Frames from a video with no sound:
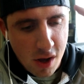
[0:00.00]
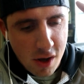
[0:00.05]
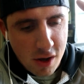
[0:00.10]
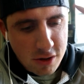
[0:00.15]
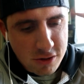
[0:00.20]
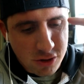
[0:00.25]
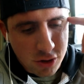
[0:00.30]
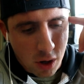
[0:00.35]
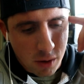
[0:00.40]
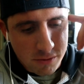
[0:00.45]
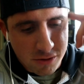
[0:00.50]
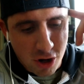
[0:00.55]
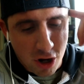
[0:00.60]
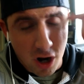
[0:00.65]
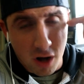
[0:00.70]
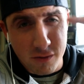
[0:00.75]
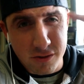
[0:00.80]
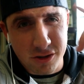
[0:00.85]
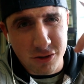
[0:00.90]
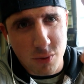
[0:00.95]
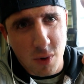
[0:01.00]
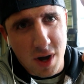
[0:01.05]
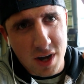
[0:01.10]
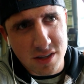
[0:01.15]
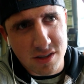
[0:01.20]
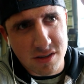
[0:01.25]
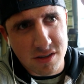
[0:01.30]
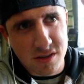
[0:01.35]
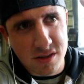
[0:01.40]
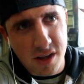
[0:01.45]
8. So I'm starting off with
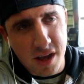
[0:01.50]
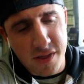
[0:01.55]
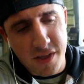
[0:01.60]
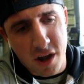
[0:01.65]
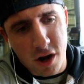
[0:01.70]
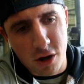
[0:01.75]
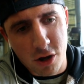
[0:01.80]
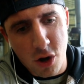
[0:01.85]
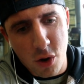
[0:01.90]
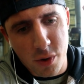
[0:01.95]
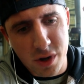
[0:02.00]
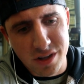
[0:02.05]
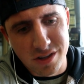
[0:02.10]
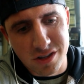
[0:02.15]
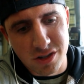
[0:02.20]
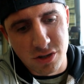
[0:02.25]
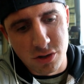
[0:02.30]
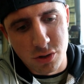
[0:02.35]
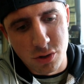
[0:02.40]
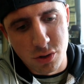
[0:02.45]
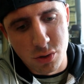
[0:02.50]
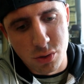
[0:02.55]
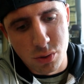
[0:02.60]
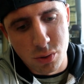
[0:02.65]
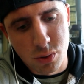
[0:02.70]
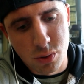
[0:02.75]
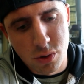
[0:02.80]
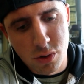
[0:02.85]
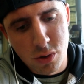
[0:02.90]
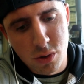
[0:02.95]
squats, and then I'll go
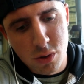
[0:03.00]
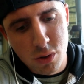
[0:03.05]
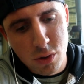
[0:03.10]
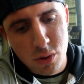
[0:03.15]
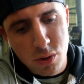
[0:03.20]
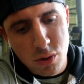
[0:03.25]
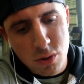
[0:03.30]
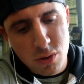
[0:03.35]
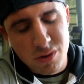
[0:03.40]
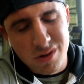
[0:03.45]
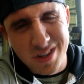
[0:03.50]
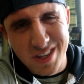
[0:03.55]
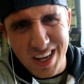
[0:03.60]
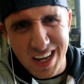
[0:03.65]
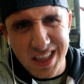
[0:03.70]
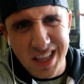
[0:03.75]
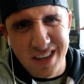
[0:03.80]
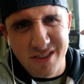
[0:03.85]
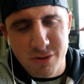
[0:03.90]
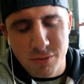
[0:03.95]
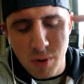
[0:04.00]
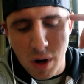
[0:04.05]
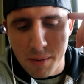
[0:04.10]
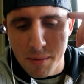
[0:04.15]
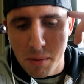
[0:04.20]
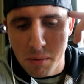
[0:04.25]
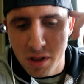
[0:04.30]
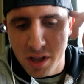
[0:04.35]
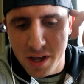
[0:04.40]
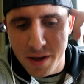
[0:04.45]
into deadlifts
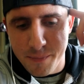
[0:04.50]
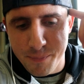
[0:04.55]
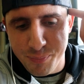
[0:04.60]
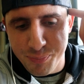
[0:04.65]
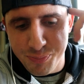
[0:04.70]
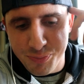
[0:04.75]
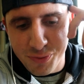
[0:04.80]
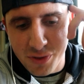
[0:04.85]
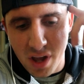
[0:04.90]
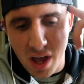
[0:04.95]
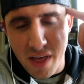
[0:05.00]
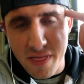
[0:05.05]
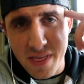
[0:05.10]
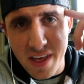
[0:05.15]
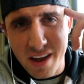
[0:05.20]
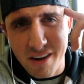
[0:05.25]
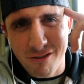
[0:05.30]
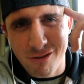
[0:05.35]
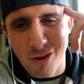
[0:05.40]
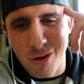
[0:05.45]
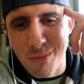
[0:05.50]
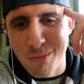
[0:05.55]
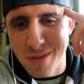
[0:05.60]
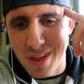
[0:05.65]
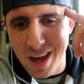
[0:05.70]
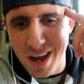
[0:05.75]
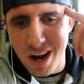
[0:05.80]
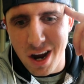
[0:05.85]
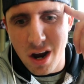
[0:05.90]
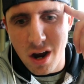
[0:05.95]
probably, and then from
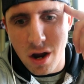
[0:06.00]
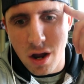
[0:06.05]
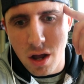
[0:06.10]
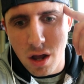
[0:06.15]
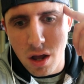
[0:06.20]
there,